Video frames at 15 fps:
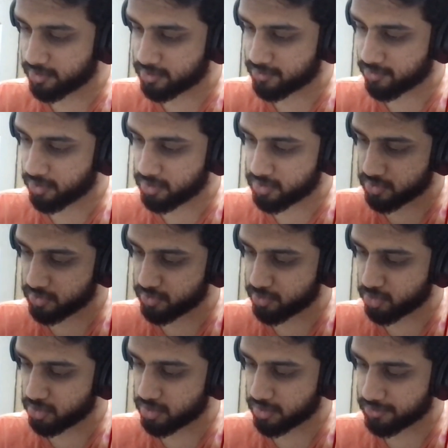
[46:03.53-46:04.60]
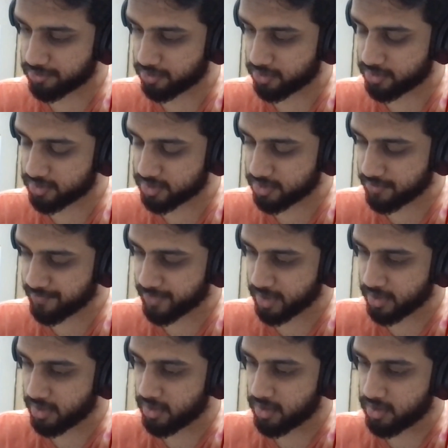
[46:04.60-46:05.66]
It's false when both are false.
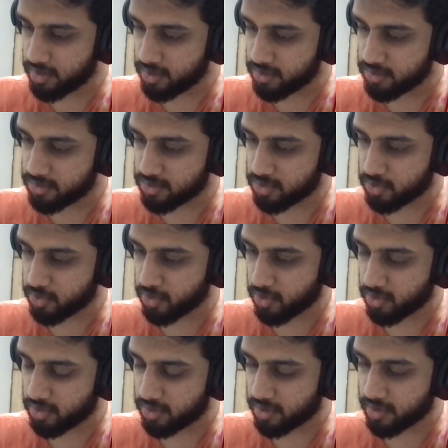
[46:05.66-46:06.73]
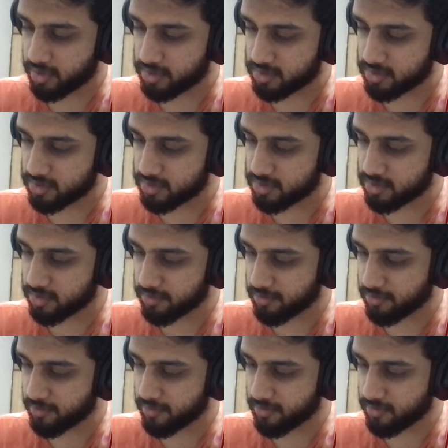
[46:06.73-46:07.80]
True in all of the cases.
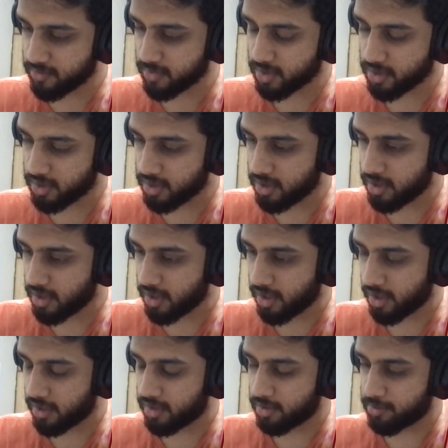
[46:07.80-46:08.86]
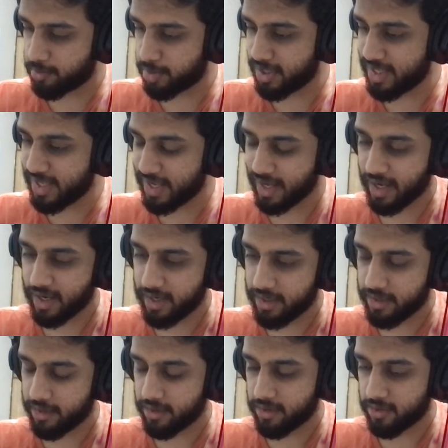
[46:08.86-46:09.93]
And P
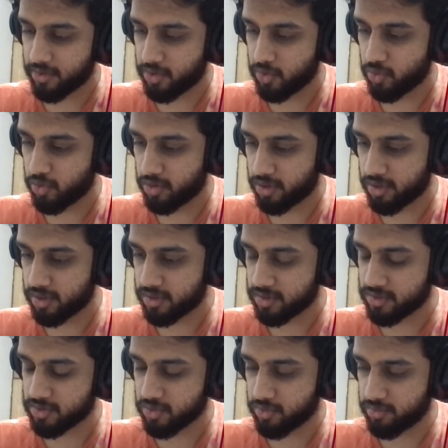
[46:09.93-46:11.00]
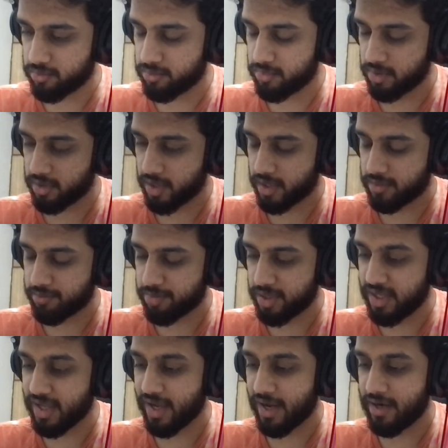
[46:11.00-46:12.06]
and Q or R. So that
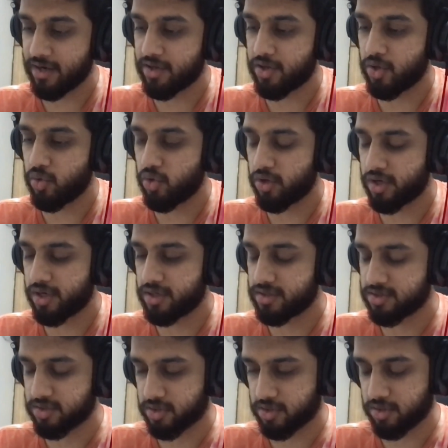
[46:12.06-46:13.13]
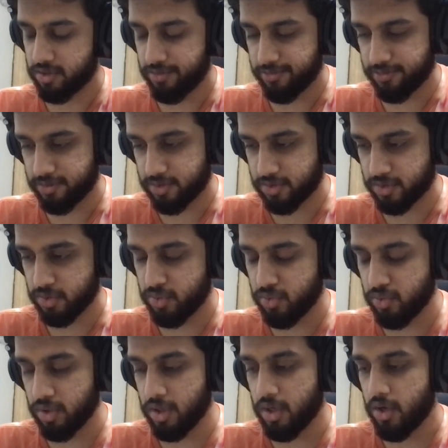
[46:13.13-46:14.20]
P and Q or R is
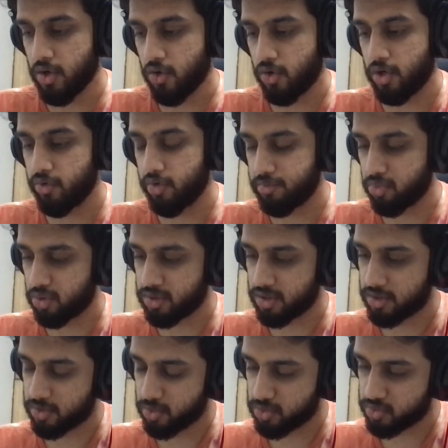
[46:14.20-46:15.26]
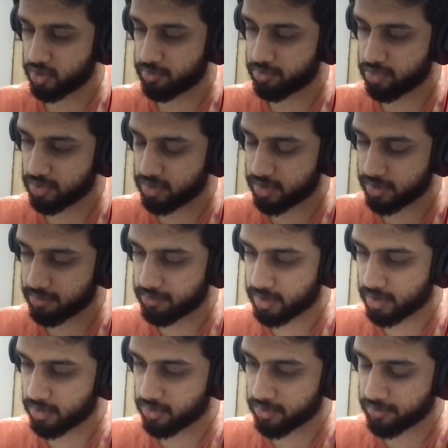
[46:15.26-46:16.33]
true only when both are true. So I'll put them
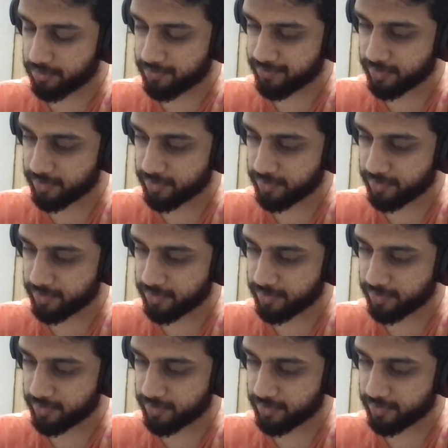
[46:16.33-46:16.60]
down.